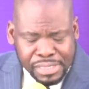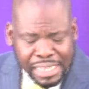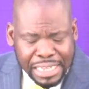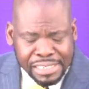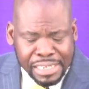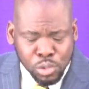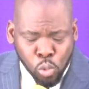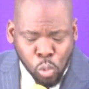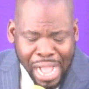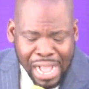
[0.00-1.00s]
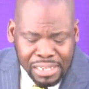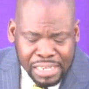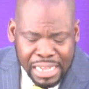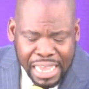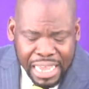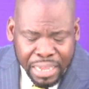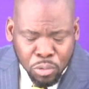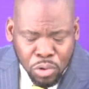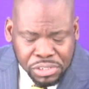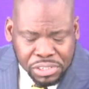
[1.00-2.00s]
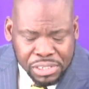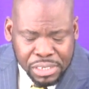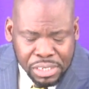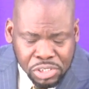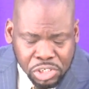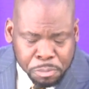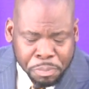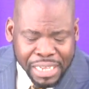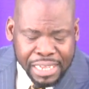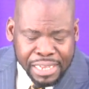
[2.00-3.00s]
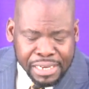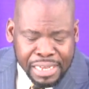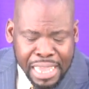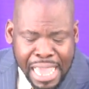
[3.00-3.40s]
It says, while he was speaking,